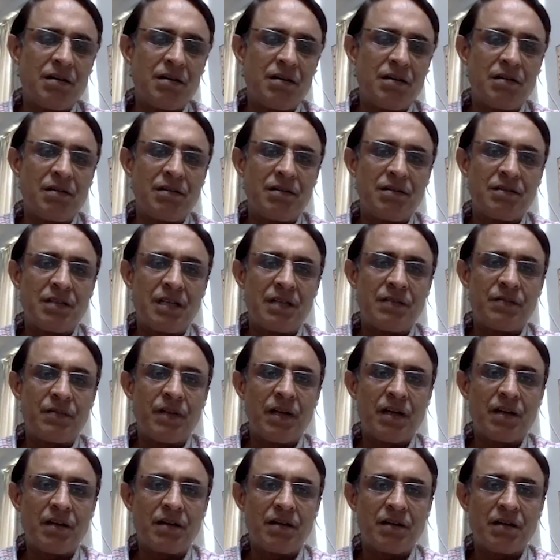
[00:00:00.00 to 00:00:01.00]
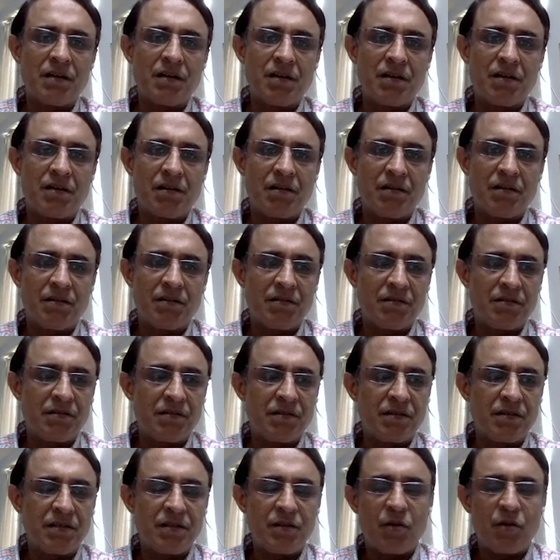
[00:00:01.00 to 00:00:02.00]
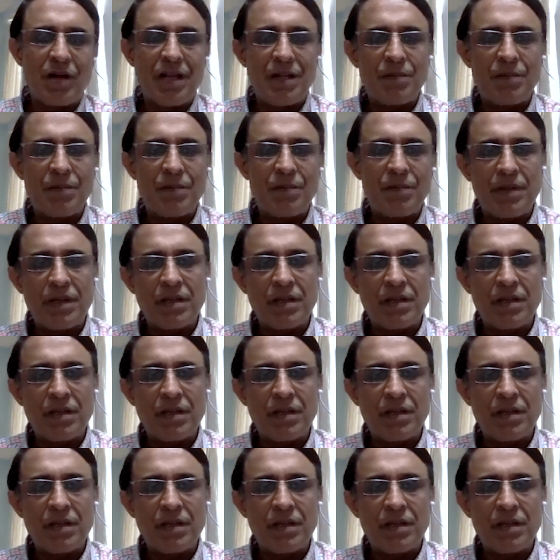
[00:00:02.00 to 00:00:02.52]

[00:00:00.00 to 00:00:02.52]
that we are helping.